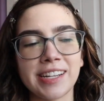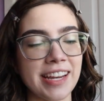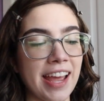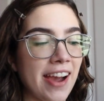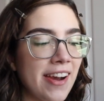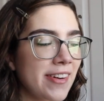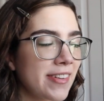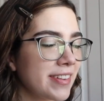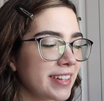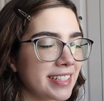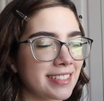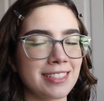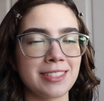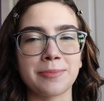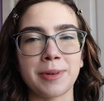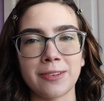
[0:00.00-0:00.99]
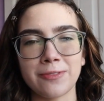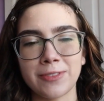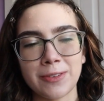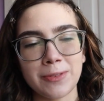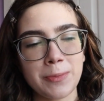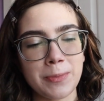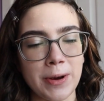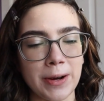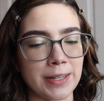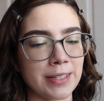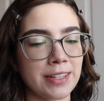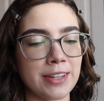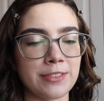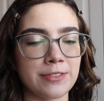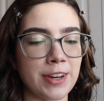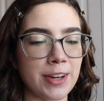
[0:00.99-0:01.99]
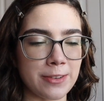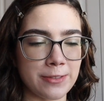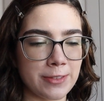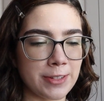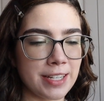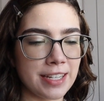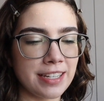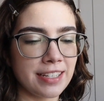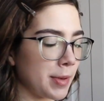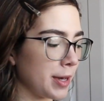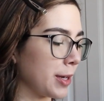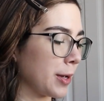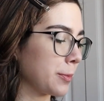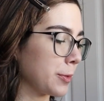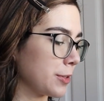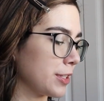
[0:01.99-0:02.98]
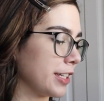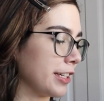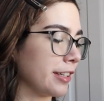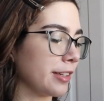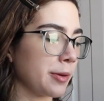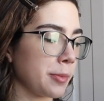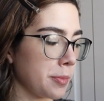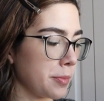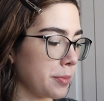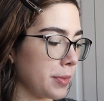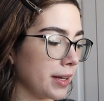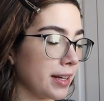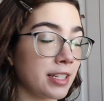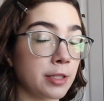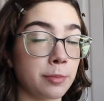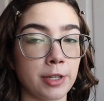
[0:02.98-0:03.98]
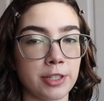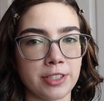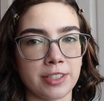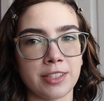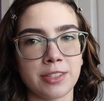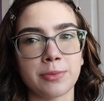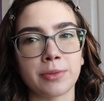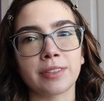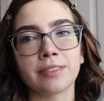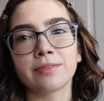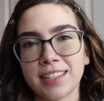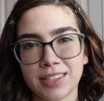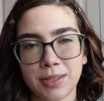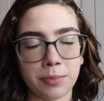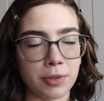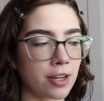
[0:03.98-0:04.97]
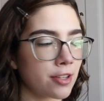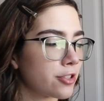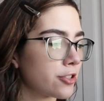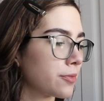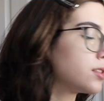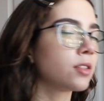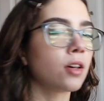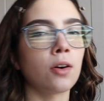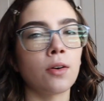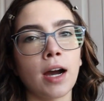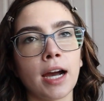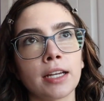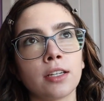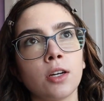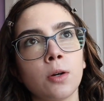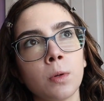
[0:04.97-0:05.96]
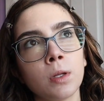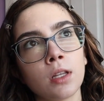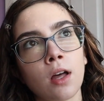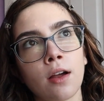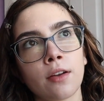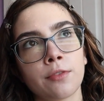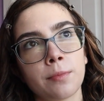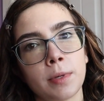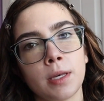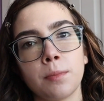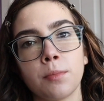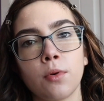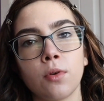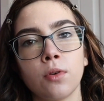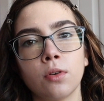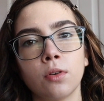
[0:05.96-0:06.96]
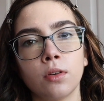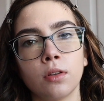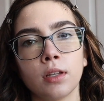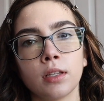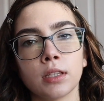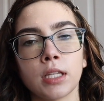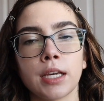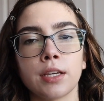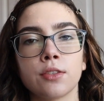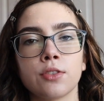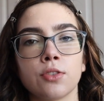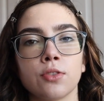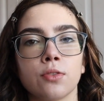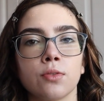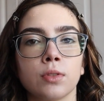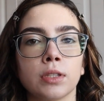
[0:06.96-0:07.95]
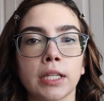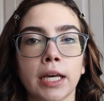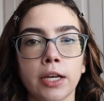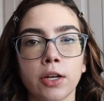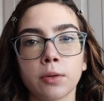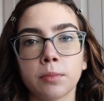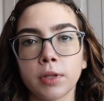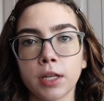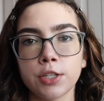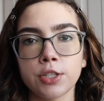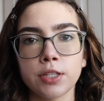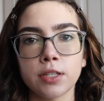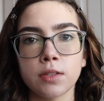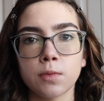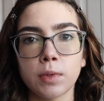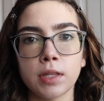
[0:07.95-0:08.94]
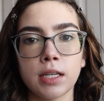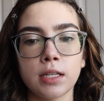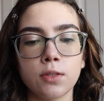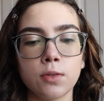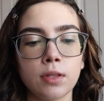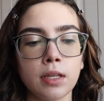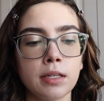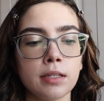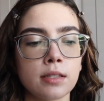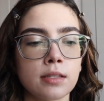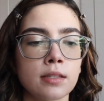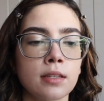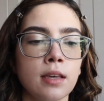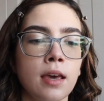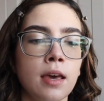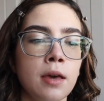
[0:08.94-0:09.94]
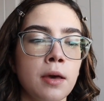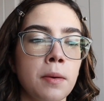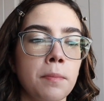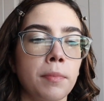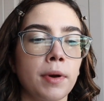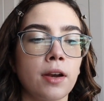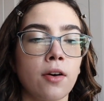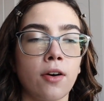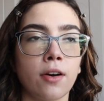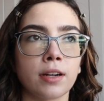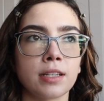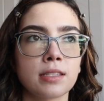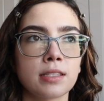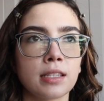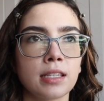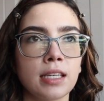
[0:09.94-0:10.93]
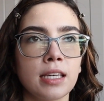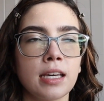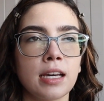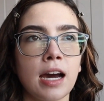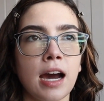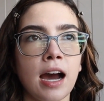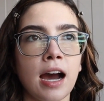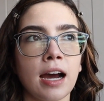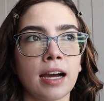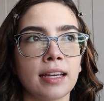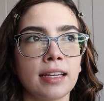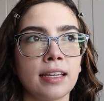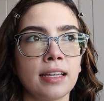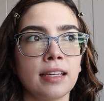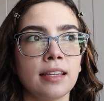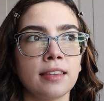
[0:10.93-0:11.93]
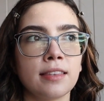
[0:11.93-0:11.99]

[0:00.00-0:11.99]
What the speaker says: now is my favorite part of every makeup routine, but especially this one, is the blush. So I know a lot of people like to layer blushes when they do this, but honestly, I